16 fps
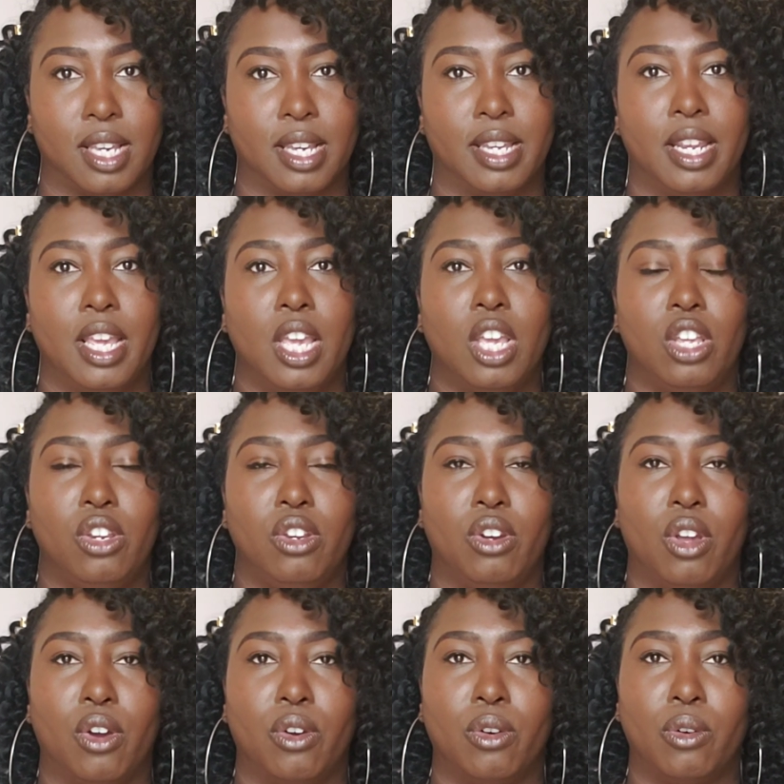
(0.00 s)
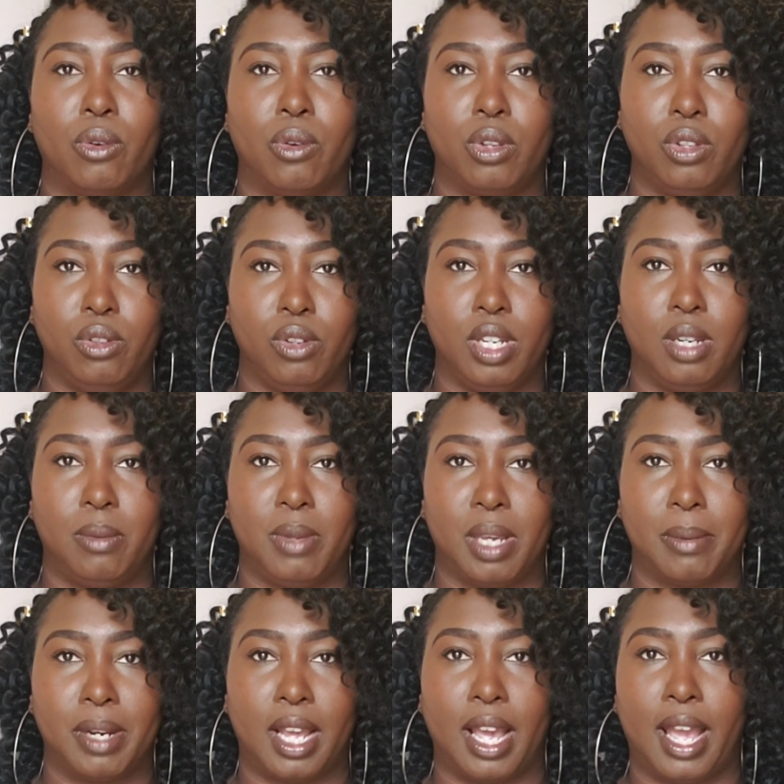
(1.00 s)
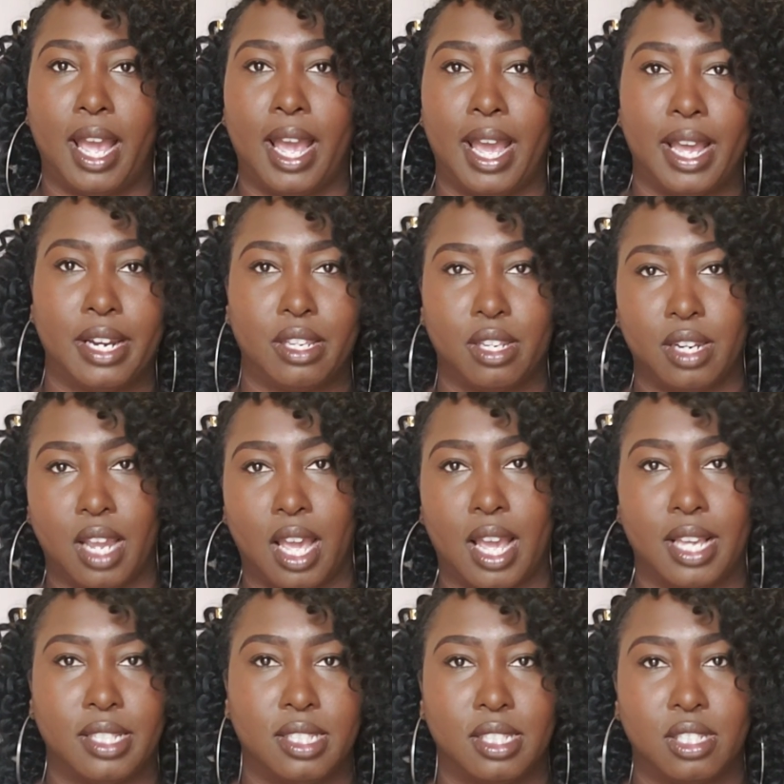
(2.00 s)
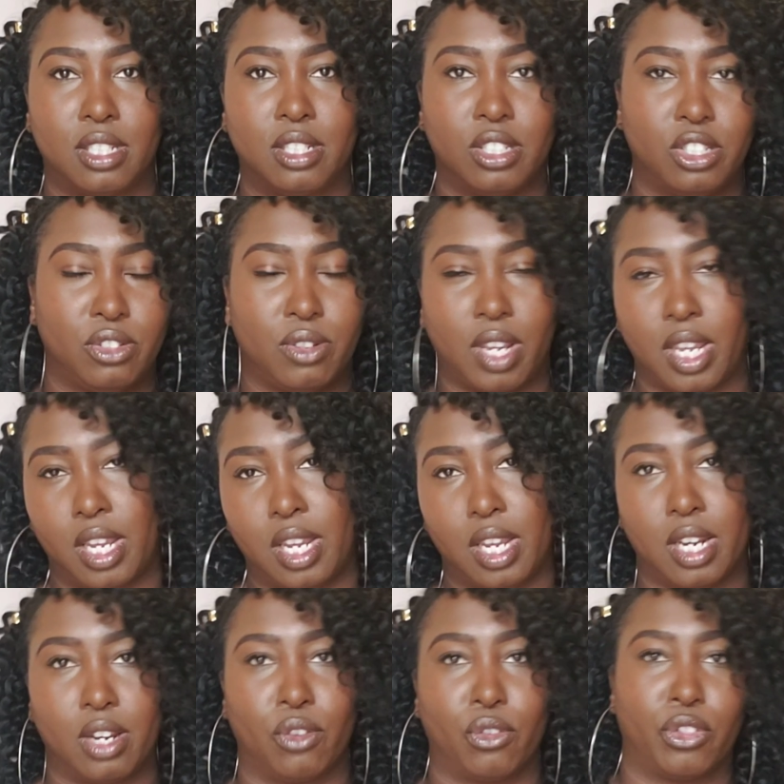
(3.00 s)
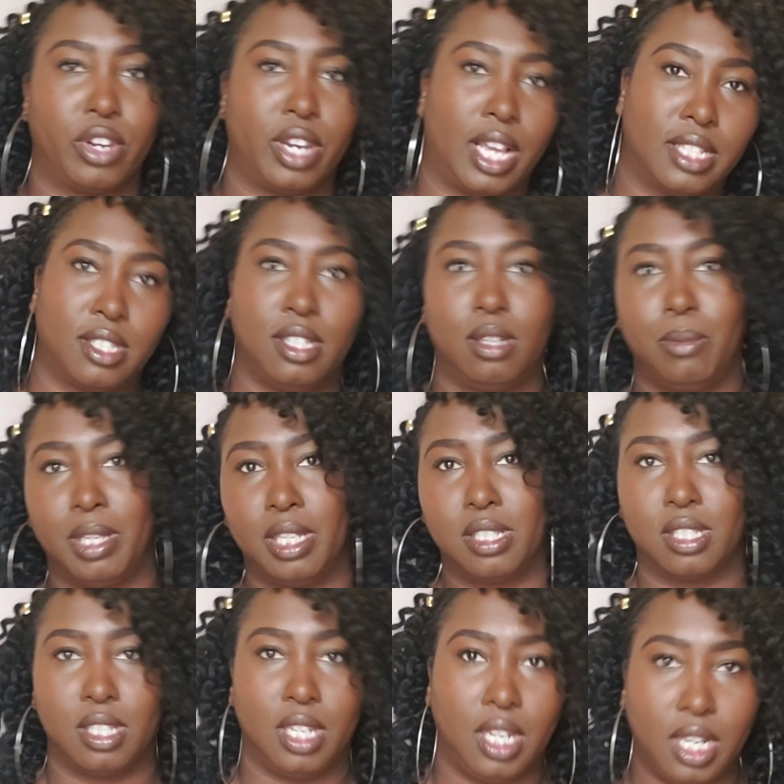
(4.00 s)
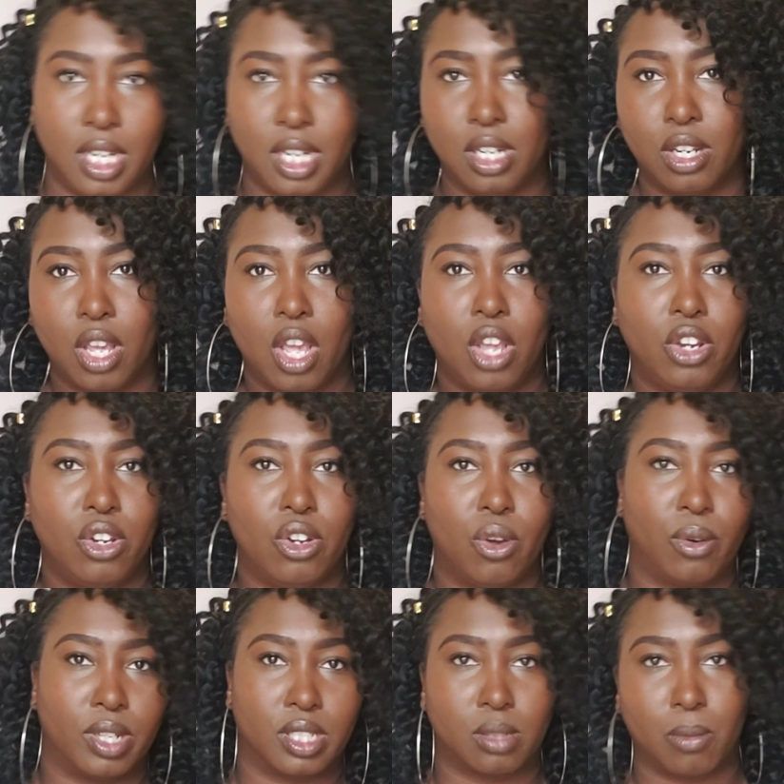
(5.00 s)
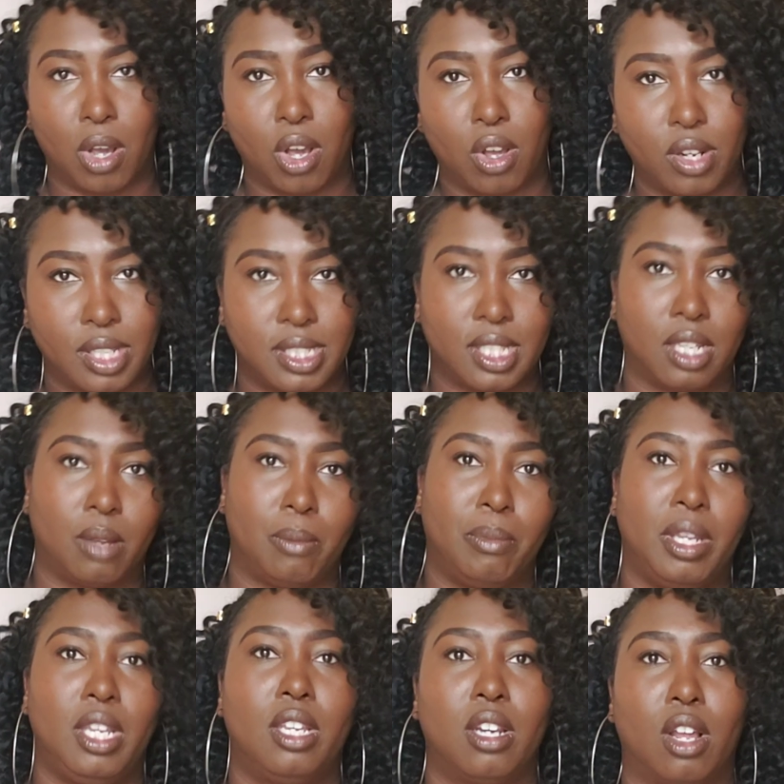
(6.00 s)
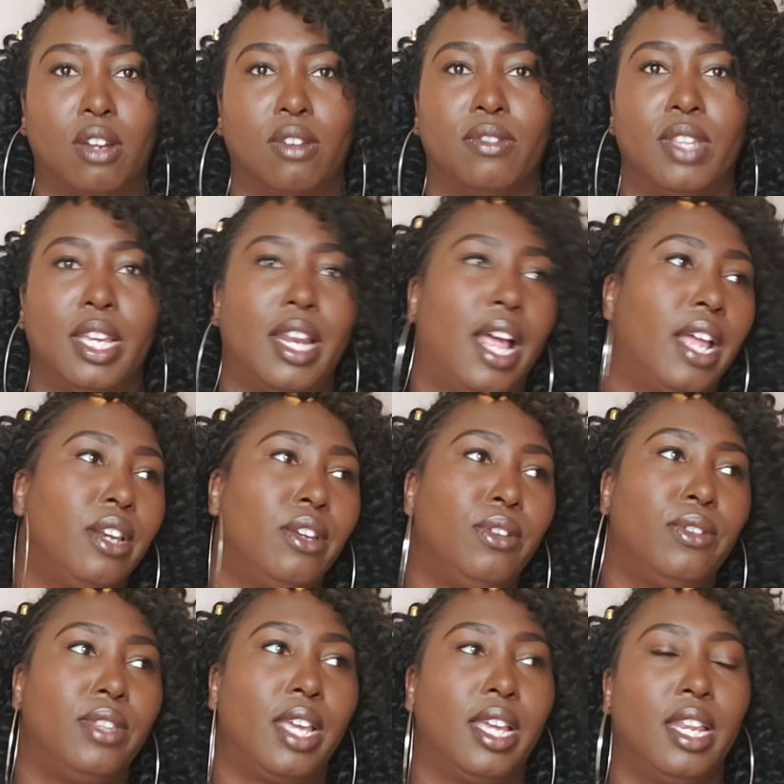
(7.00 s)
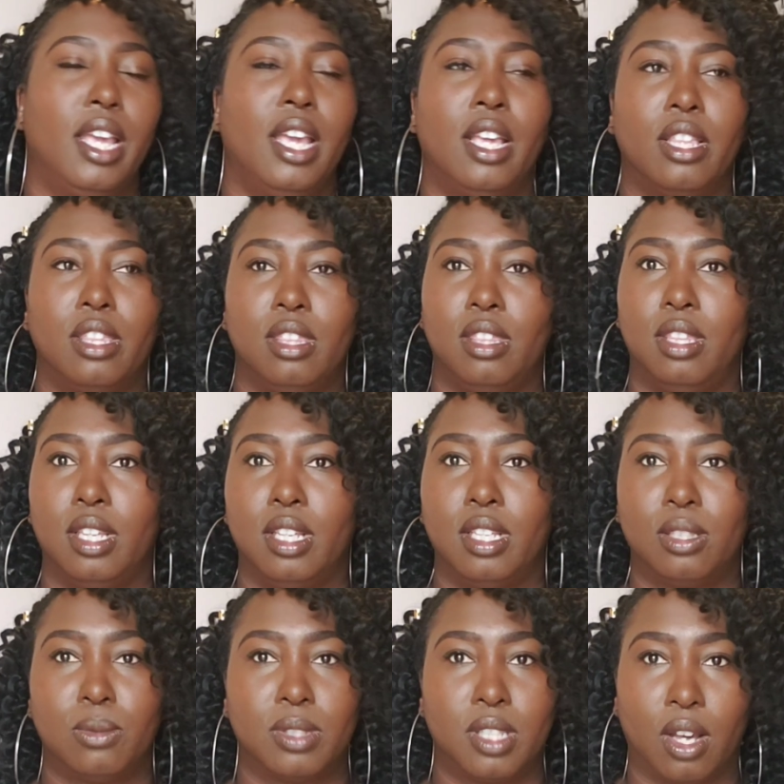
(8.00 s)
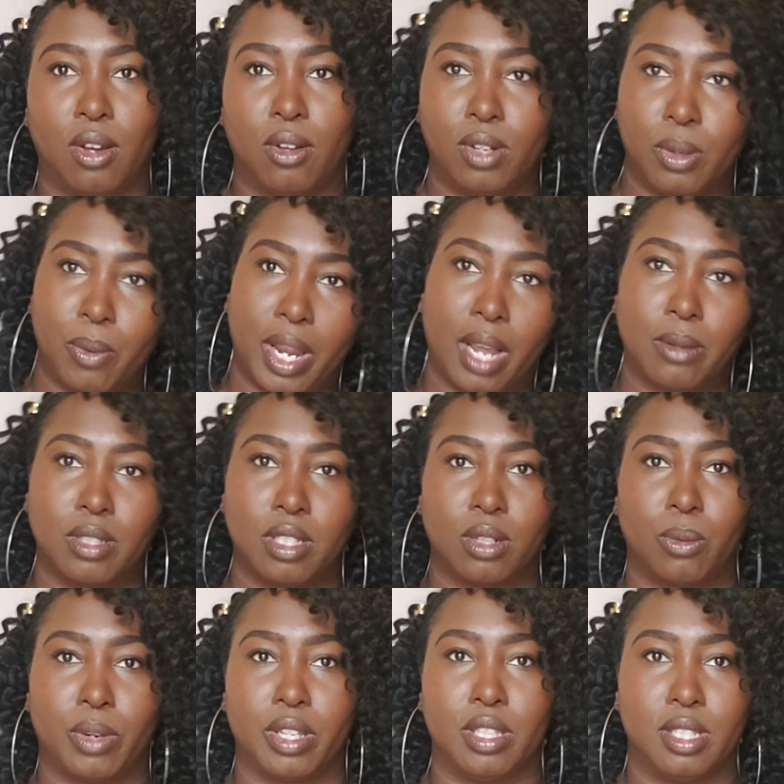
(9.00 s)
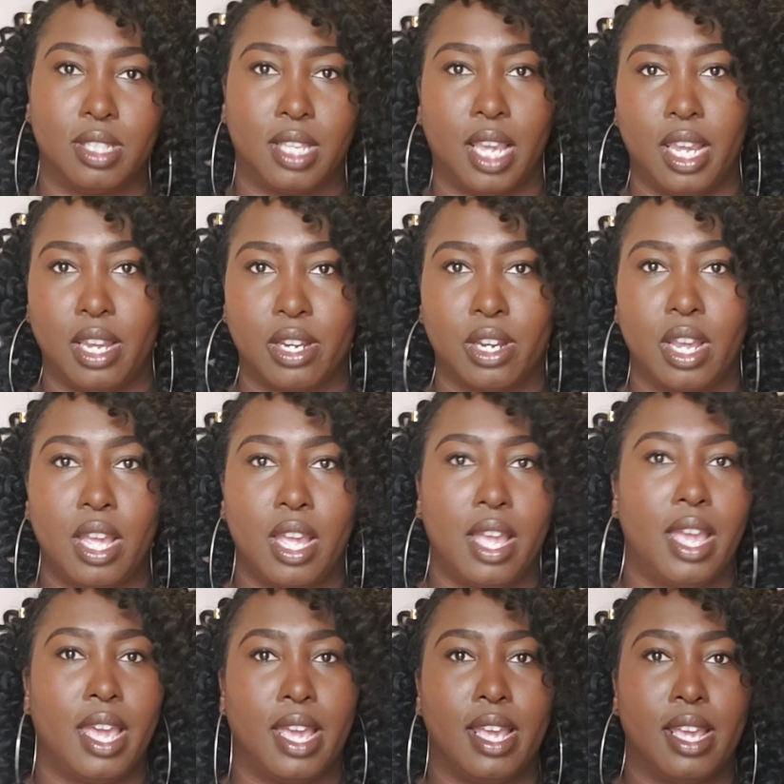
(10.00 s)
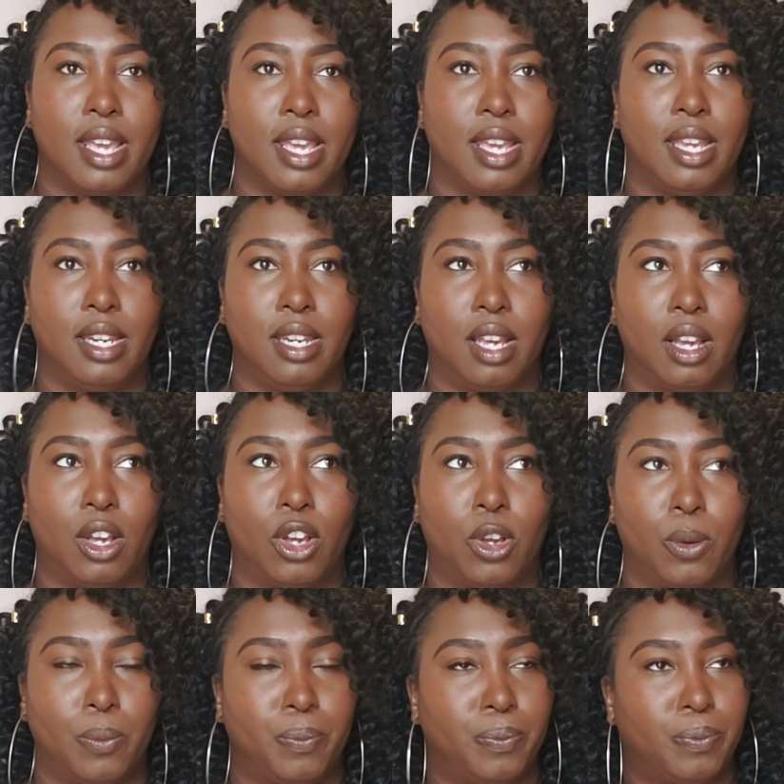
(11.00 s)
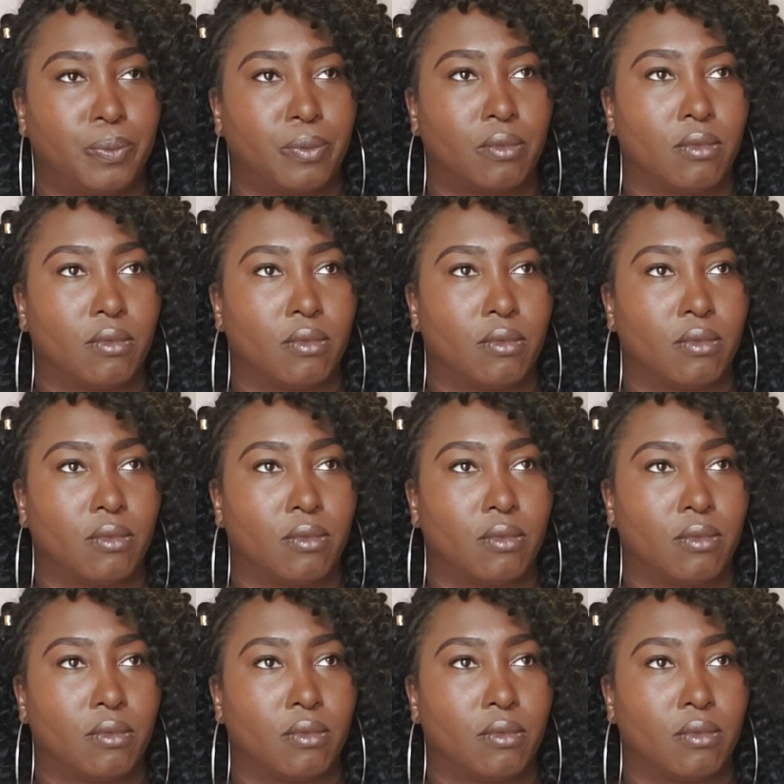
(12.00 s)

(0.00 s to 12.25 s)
that, you know, you need to be able to hide the knots as good as you can. If the knots need to be as neat, you know, as small as it can be and all of that. I knew that this was the only way I was going to wear this hair. And and